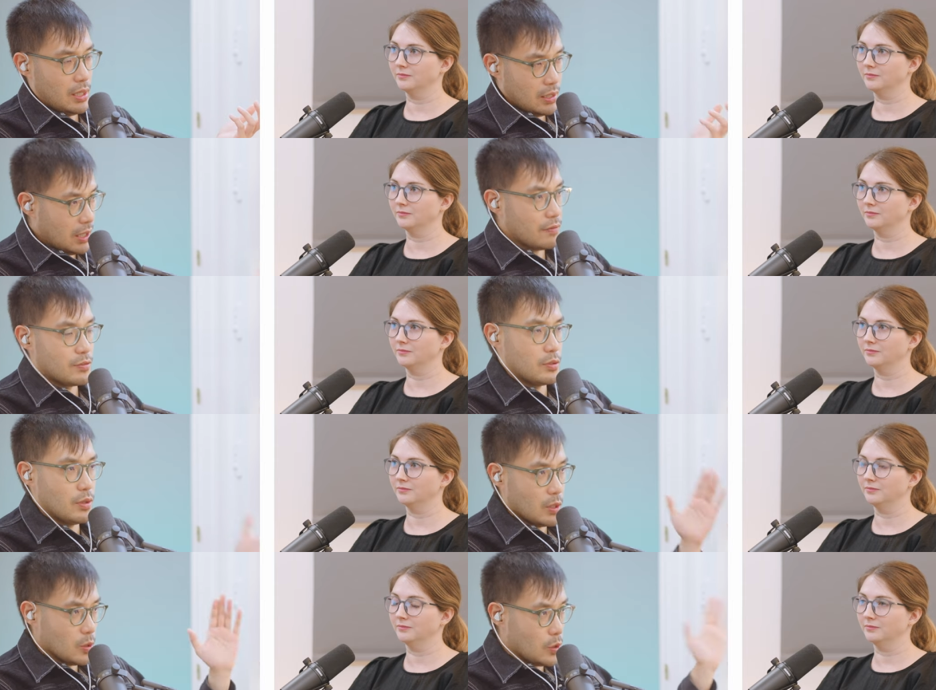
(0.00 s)
Speaker 1: enough
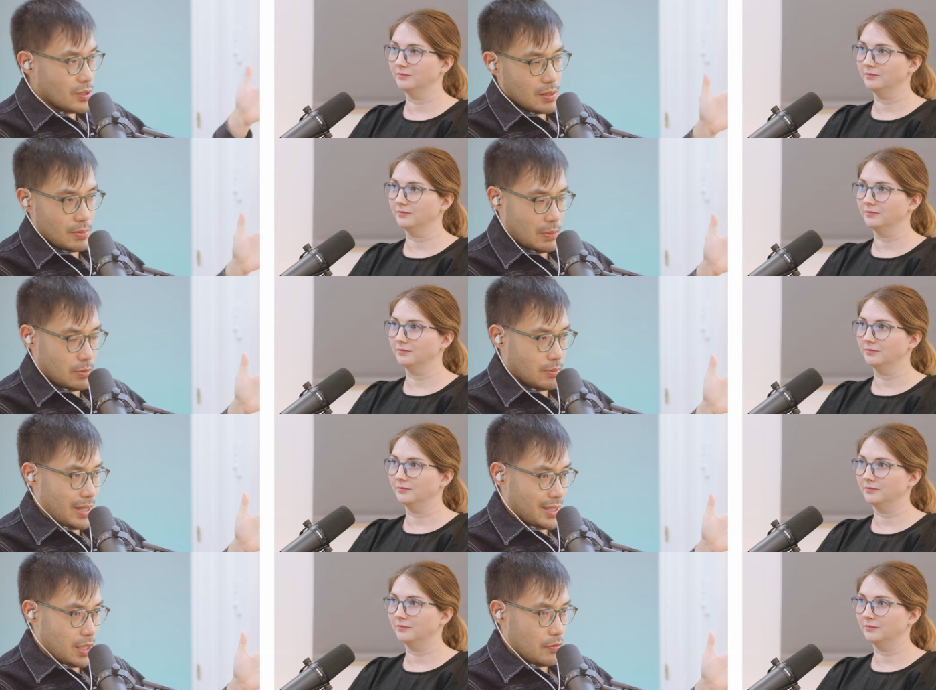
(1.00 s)
to alert the people
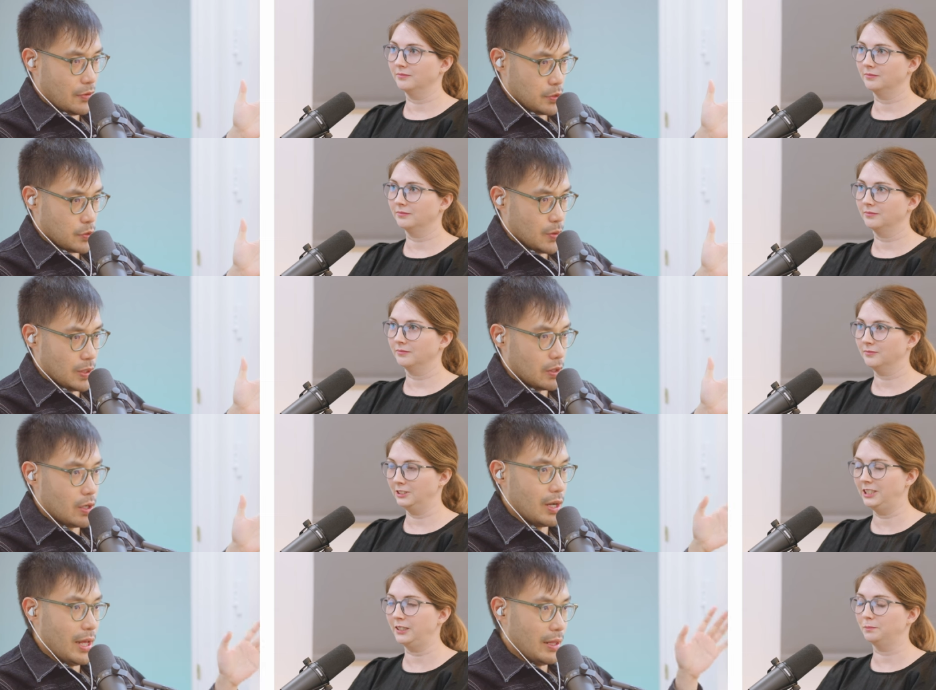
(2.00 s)
making artificial
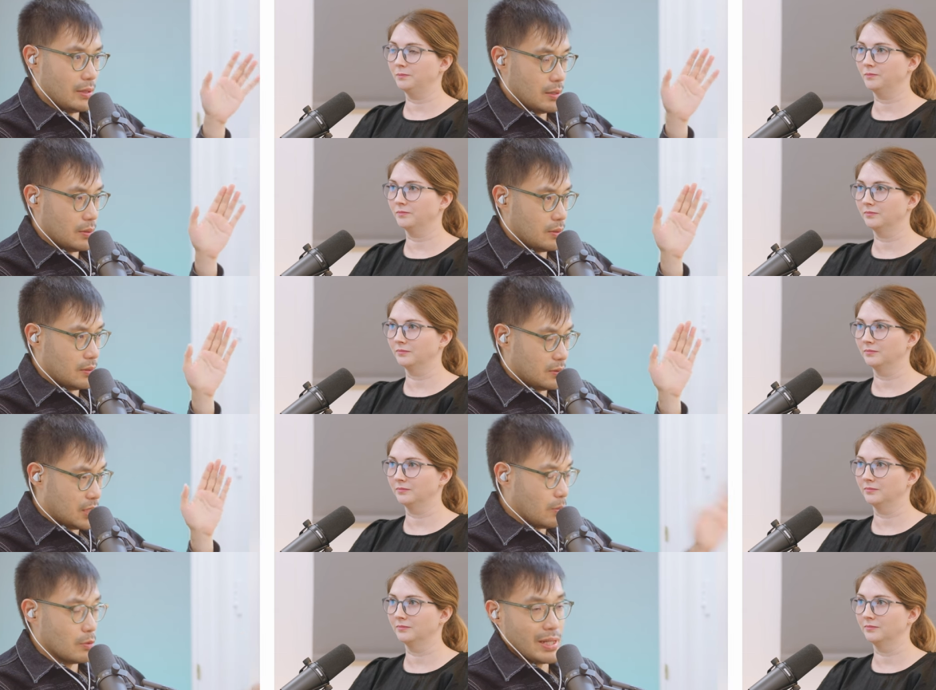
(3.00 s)
sweetener yeah. and
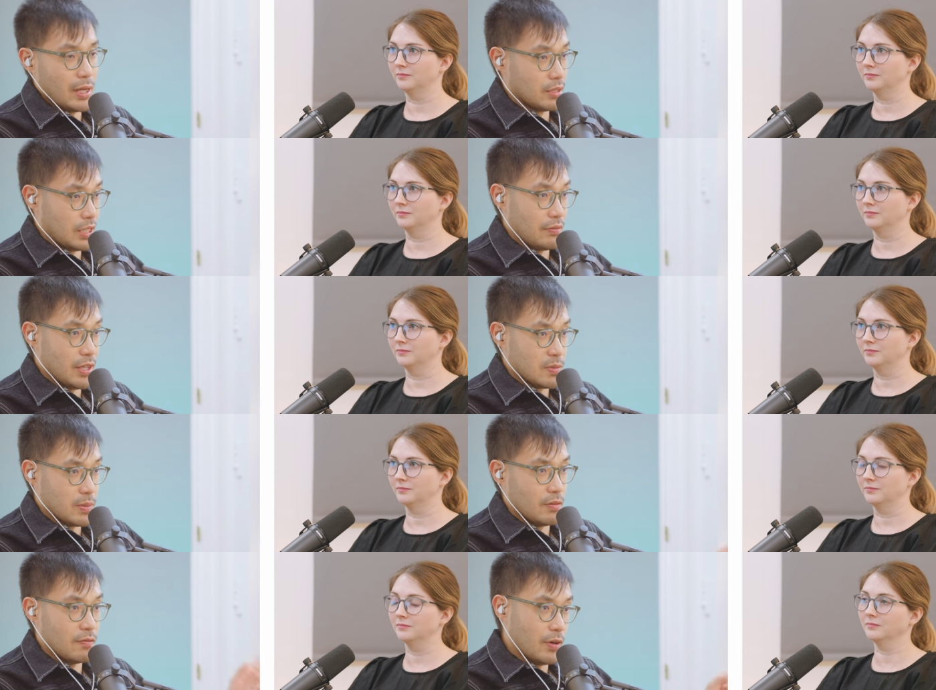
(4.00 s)
double down on the
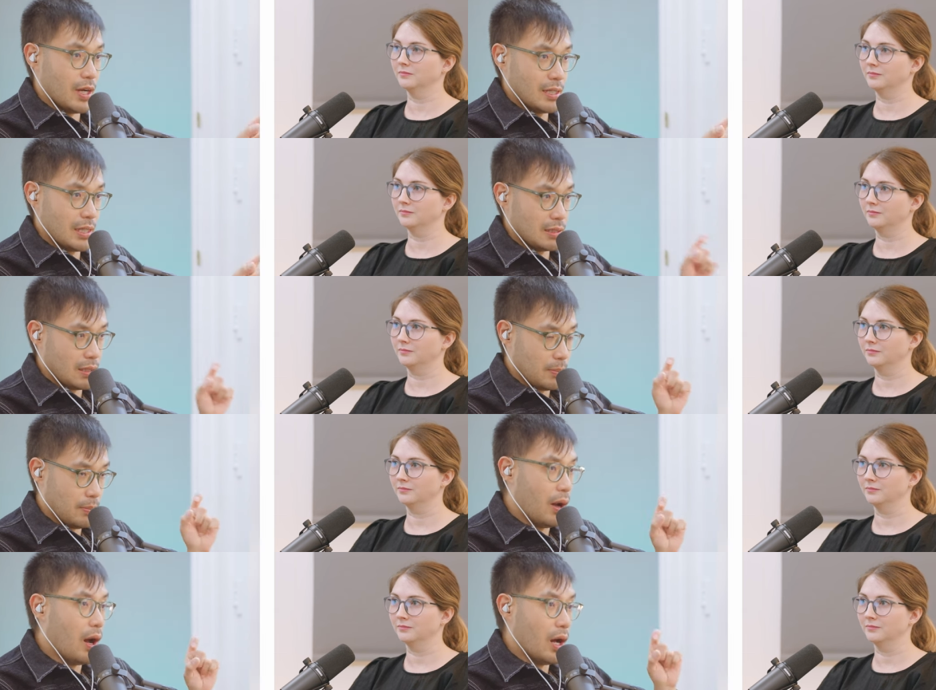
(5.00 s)
investment and mm-hmm. finding the
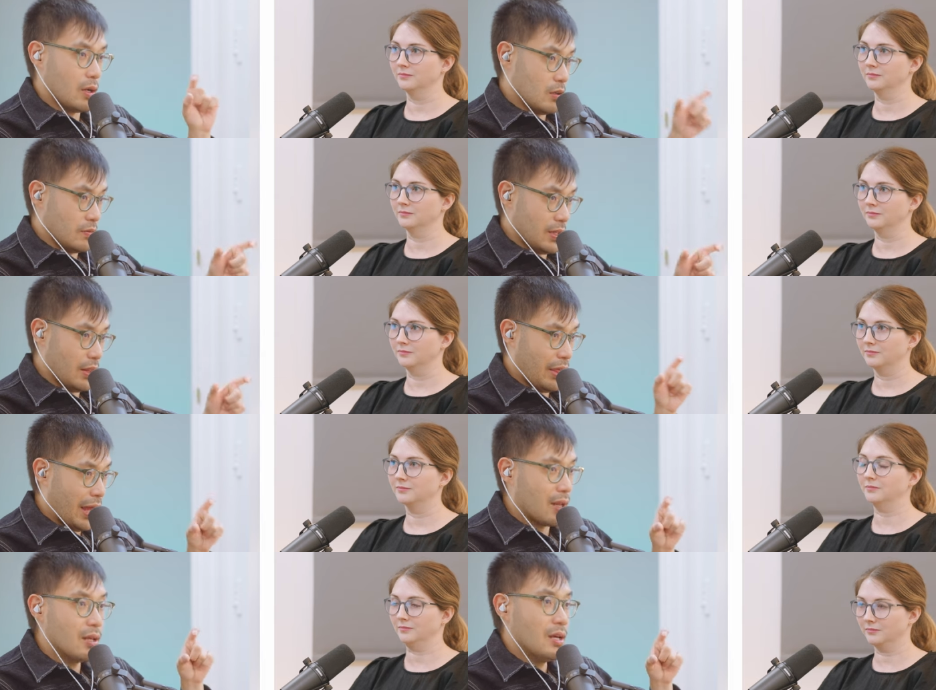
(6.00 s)
part of it
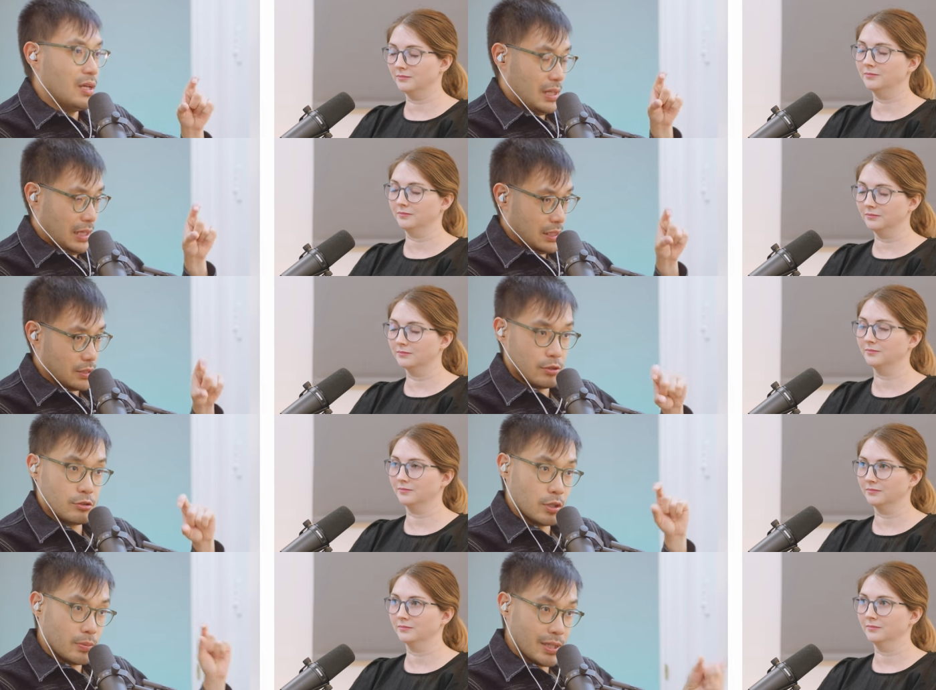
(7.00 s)
that mm-hmm. is
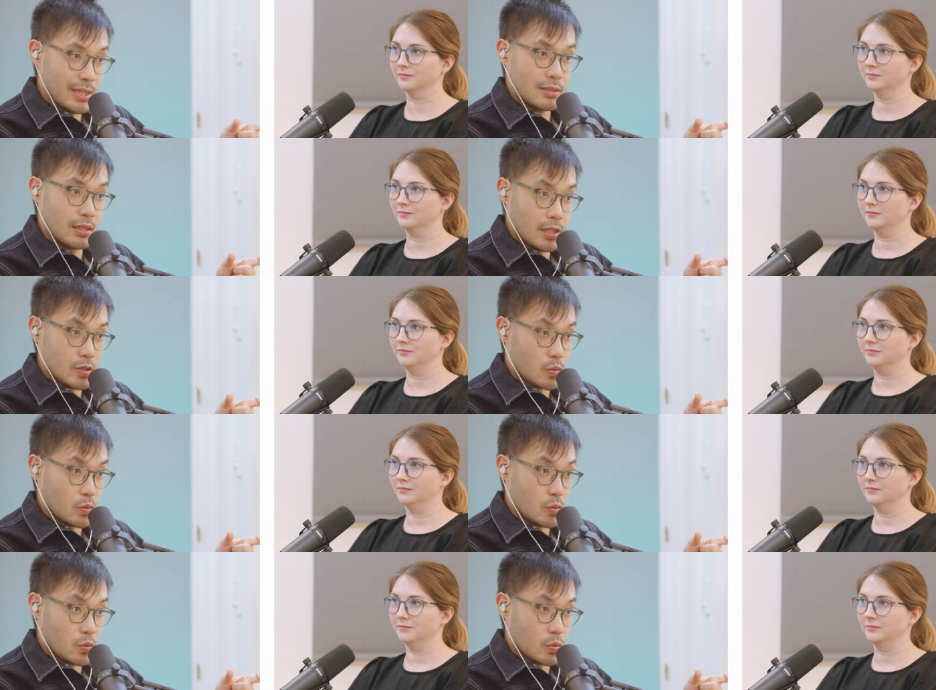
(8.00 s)
contributing to this